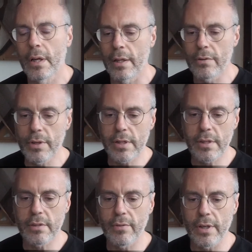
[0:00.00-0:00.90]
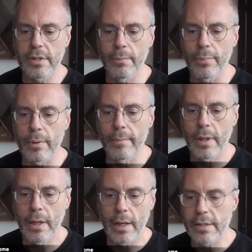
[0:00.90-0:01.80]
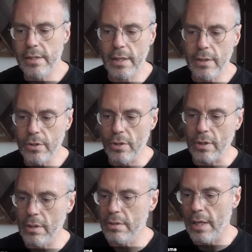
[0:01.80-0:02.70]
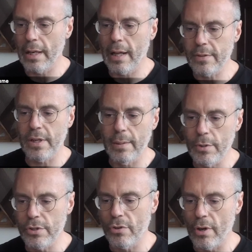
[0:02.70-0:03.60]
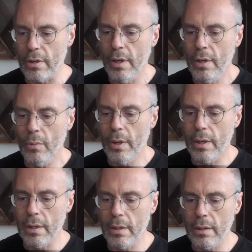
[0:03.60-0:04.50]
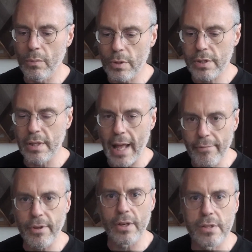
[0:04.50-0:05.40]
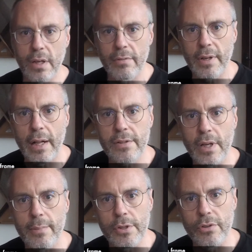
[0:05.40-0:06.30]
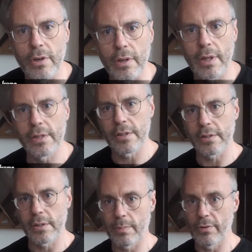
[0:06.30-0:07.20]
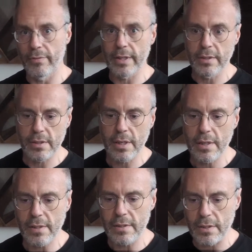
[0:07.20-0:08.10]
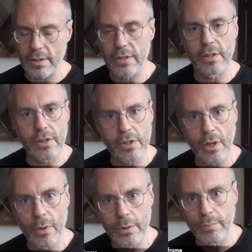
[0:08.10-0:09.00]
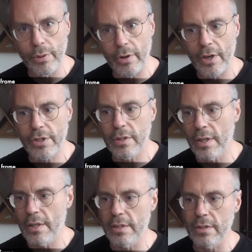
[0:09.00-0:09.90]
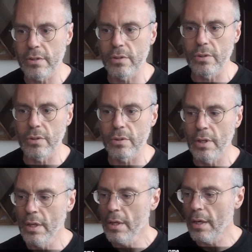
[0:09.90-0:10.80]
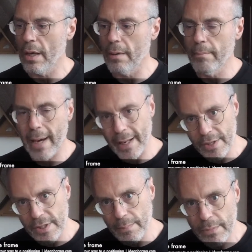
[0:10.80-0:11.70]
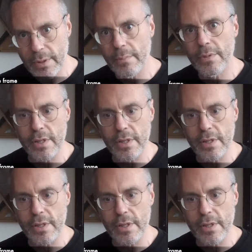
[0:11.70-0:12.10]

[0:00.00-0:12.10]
And the reason is very simple. Let's say you took, say, an Alzheimer's drug. Well, what's the efficacy of an Alzheimer's drug? Is it to prevent disease? Is it to slow progression? Is it to manage symptoms?